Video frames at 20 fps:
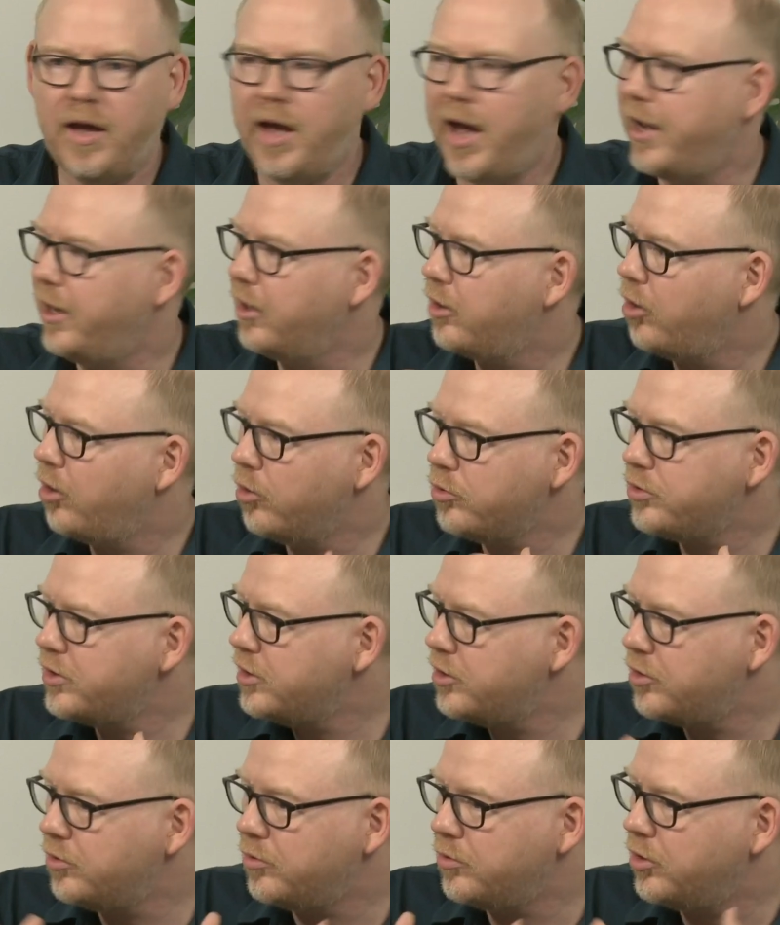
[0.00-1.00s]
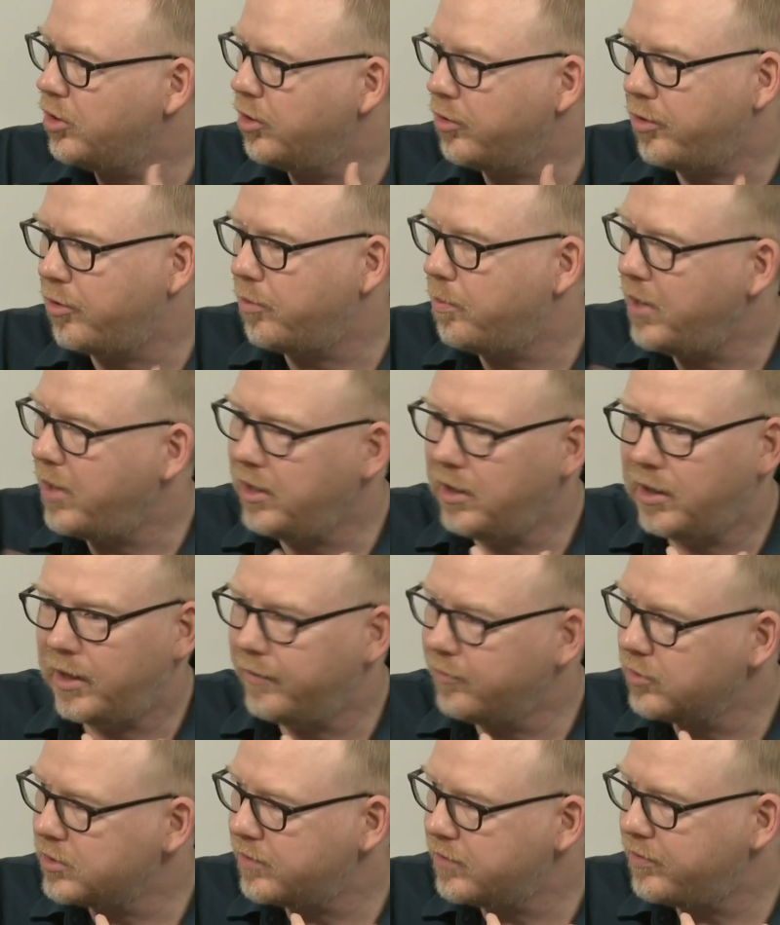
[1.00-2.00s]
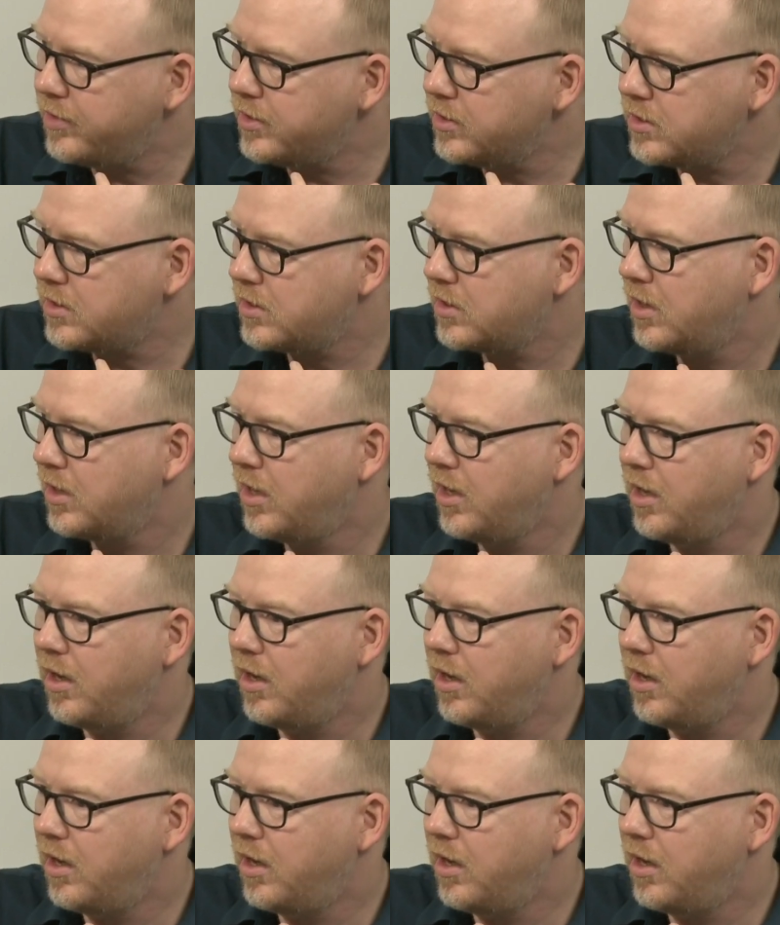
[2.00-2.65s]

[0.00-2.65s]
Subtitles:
And it goes into, there are many levels of this.